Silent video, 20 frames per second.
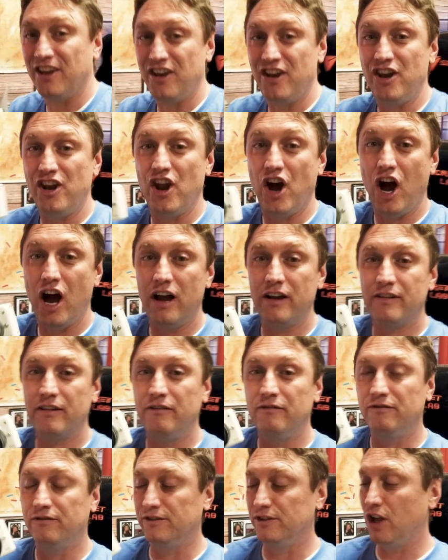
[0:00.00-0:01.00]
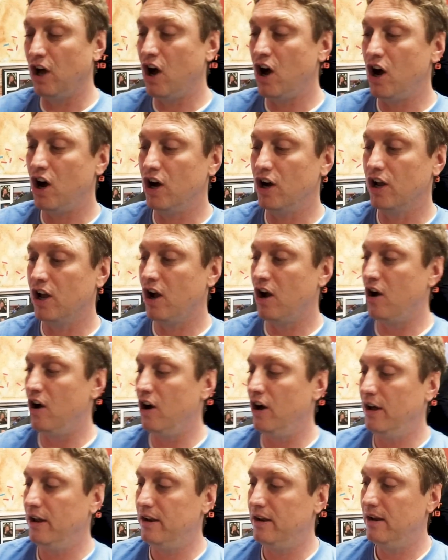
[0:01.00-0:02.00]
to not vlog
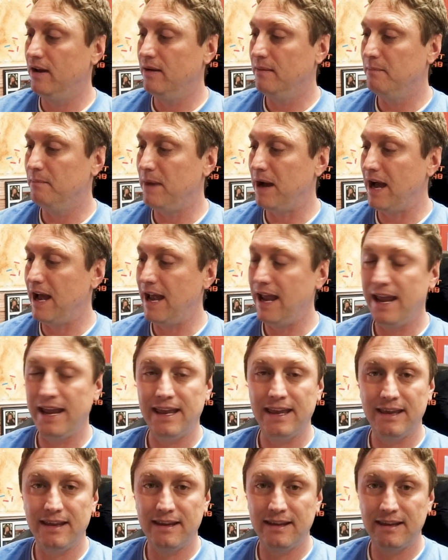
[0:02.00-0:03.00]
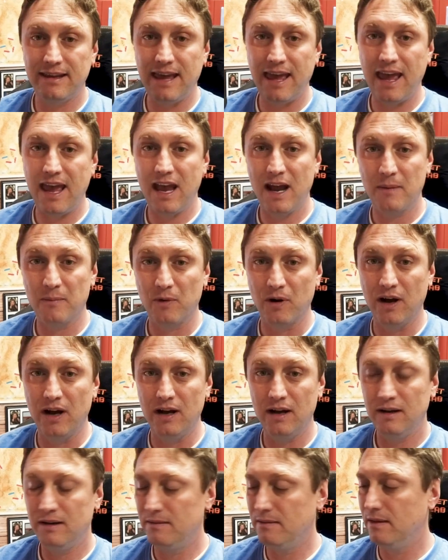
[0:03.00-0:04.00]
on my
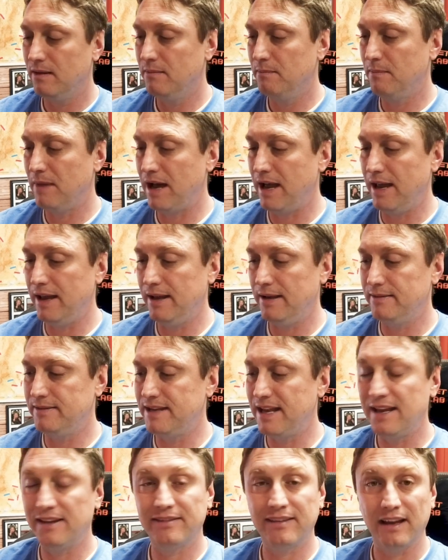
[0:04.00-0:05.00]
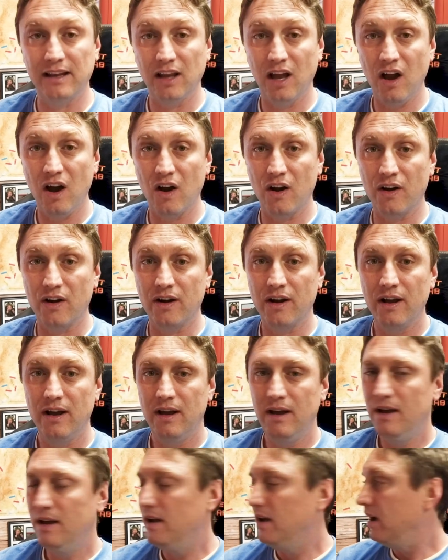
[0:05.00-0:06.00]
camera, my DSLR,
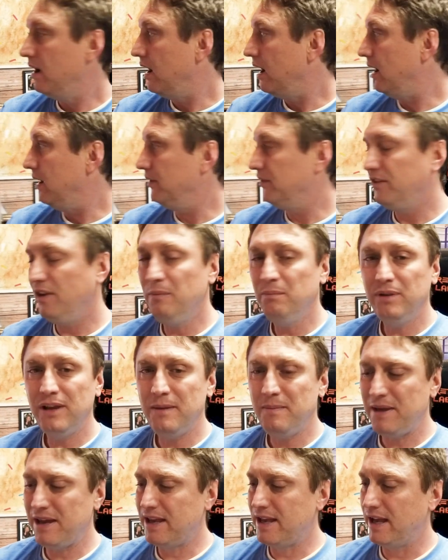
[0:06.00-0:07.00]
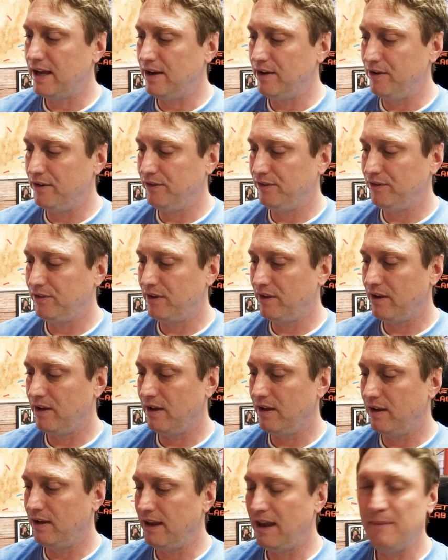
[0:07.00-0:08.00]
simply because
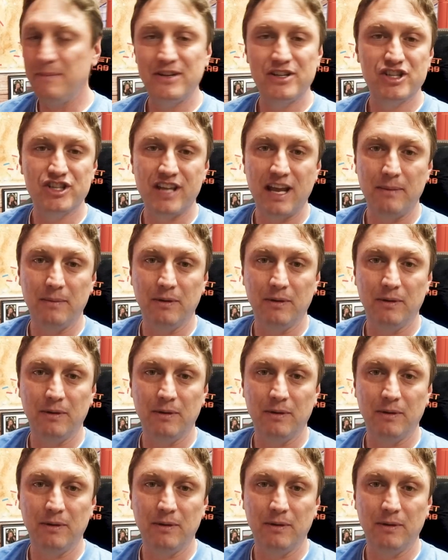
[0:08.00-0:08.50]
image